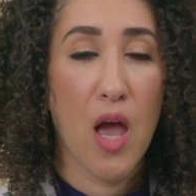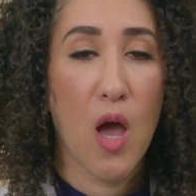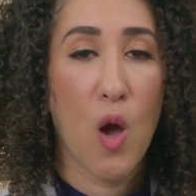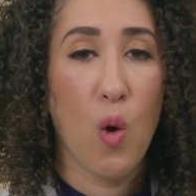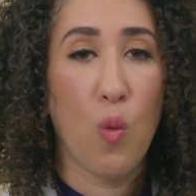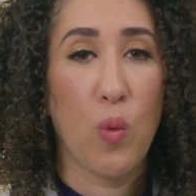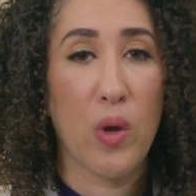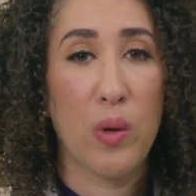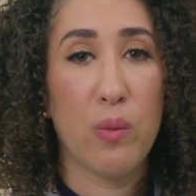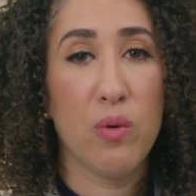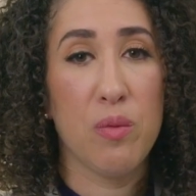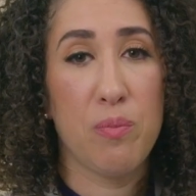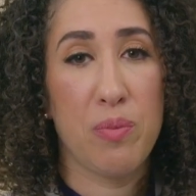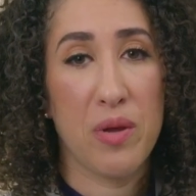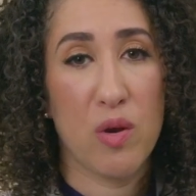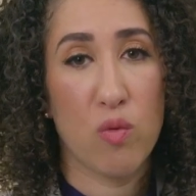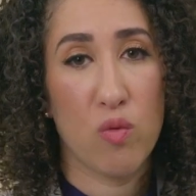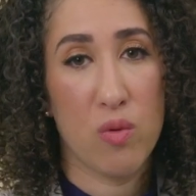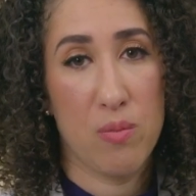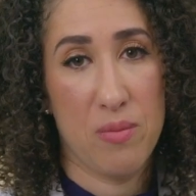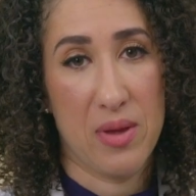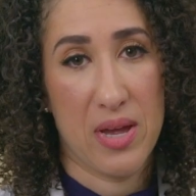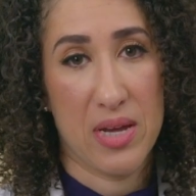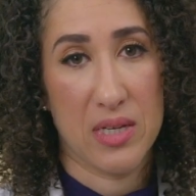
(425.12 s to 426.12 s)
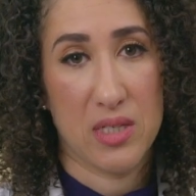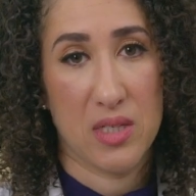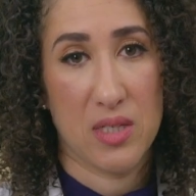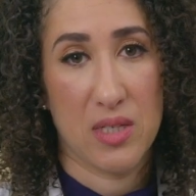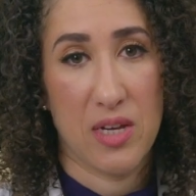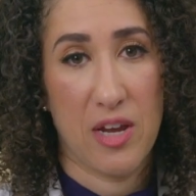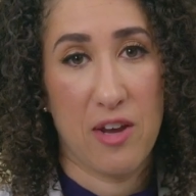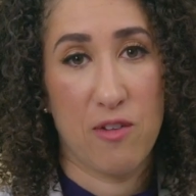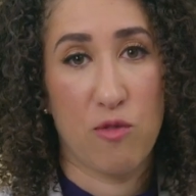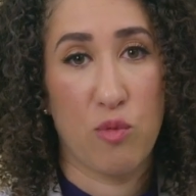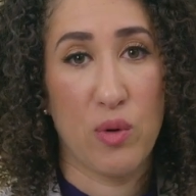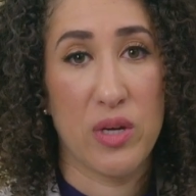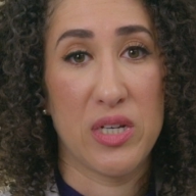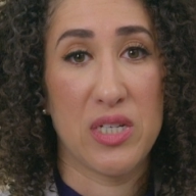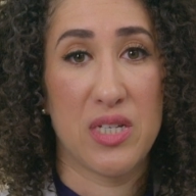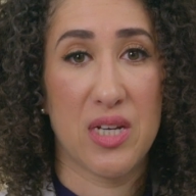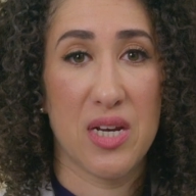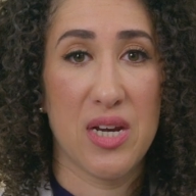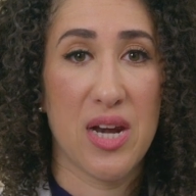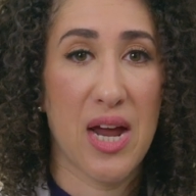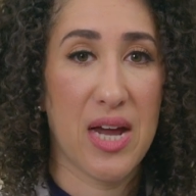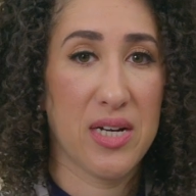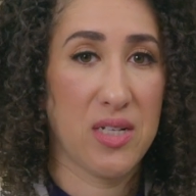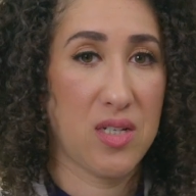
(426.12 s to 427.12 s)
We would be remiss if we
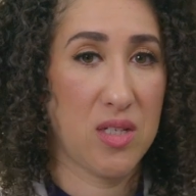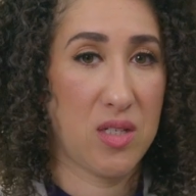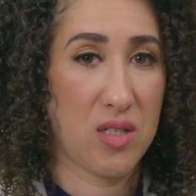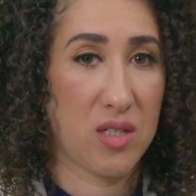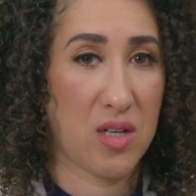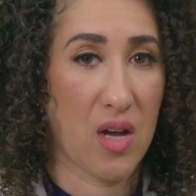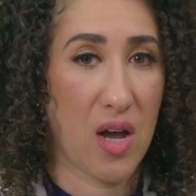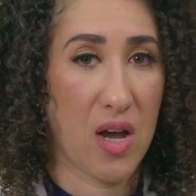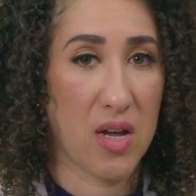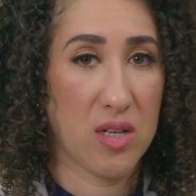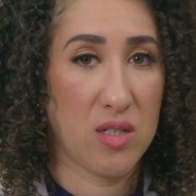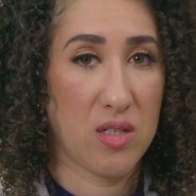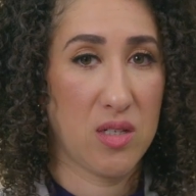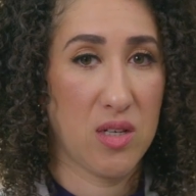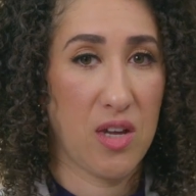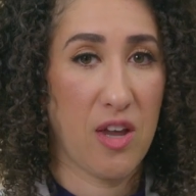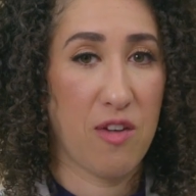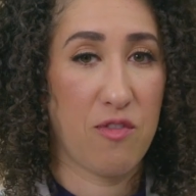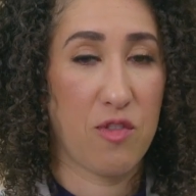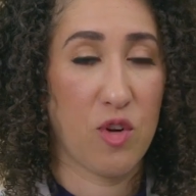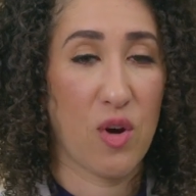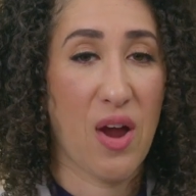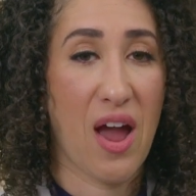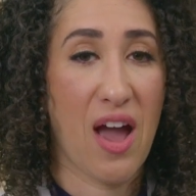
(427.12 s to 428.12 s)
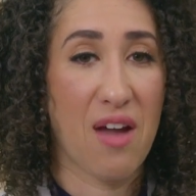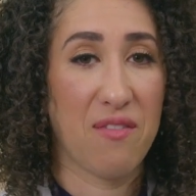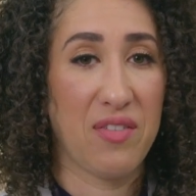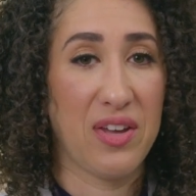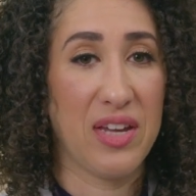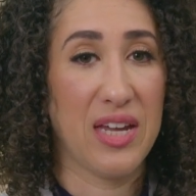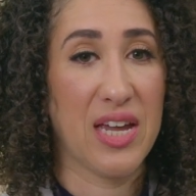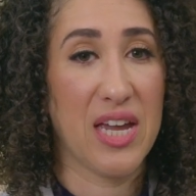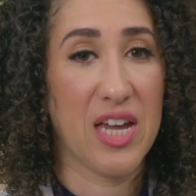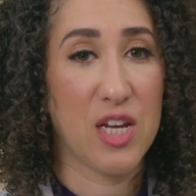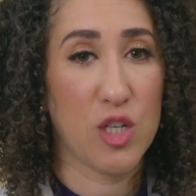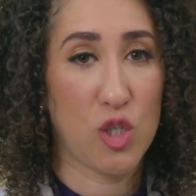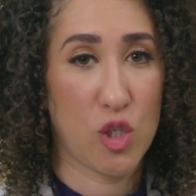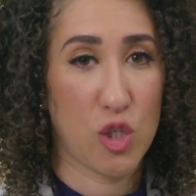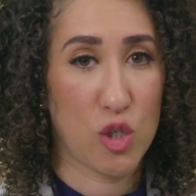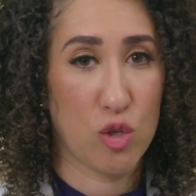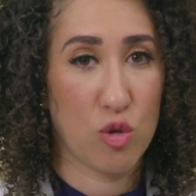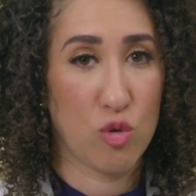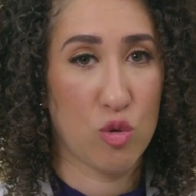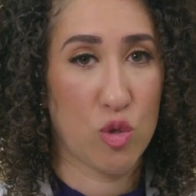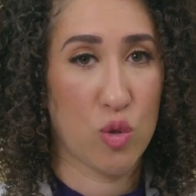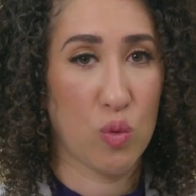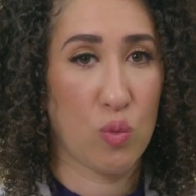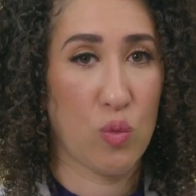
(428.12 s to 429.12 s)
did not discuss if you're having
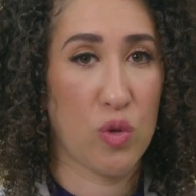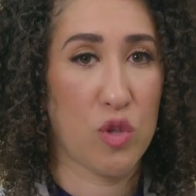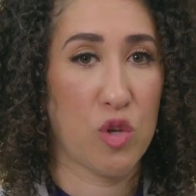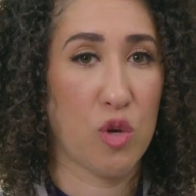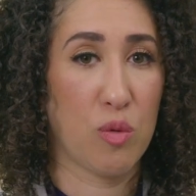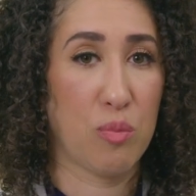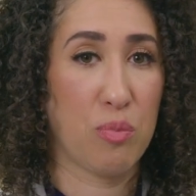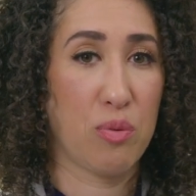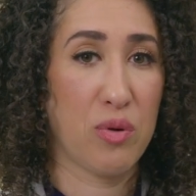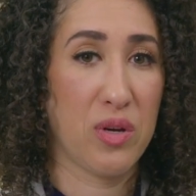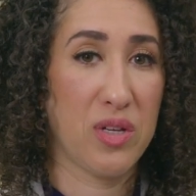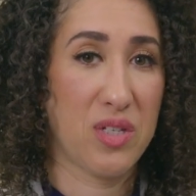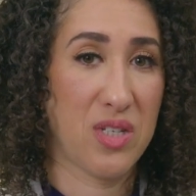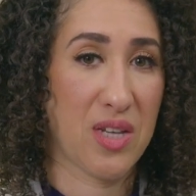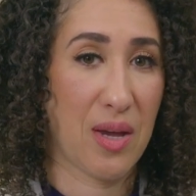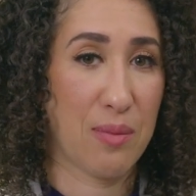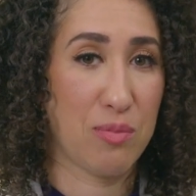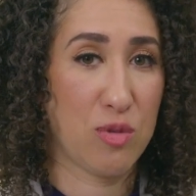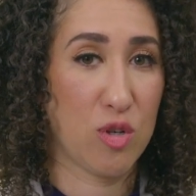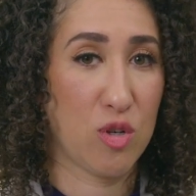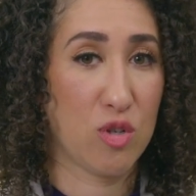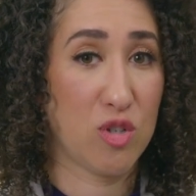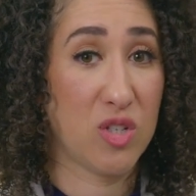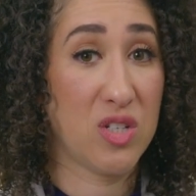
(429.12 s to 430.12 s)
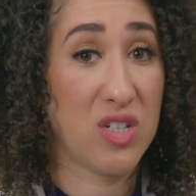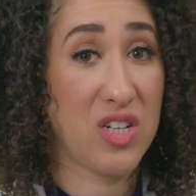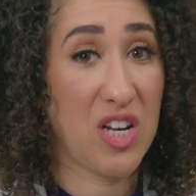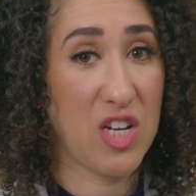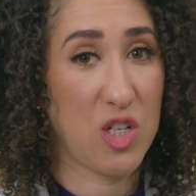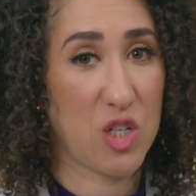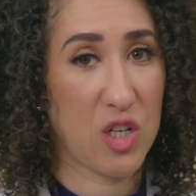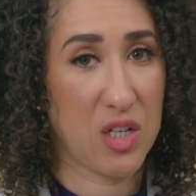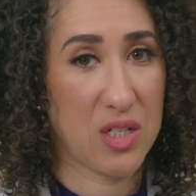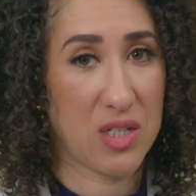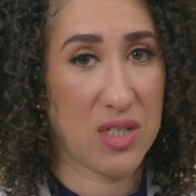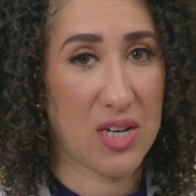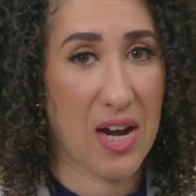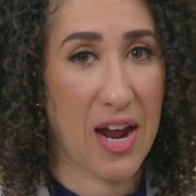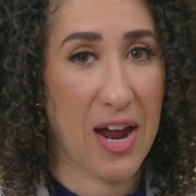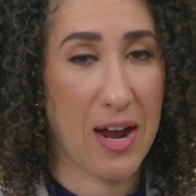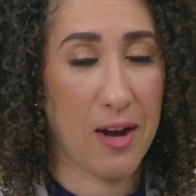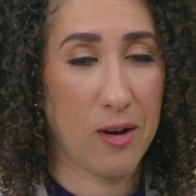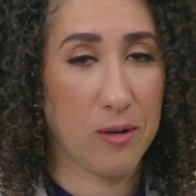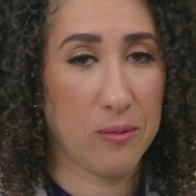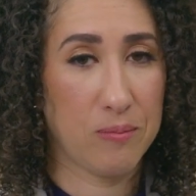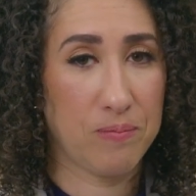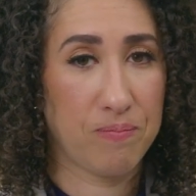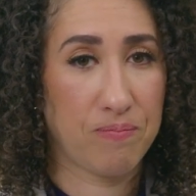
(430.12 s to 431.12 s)
issues with your preceptor's teaching
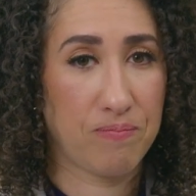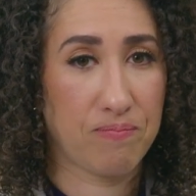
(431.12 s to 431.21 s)
style.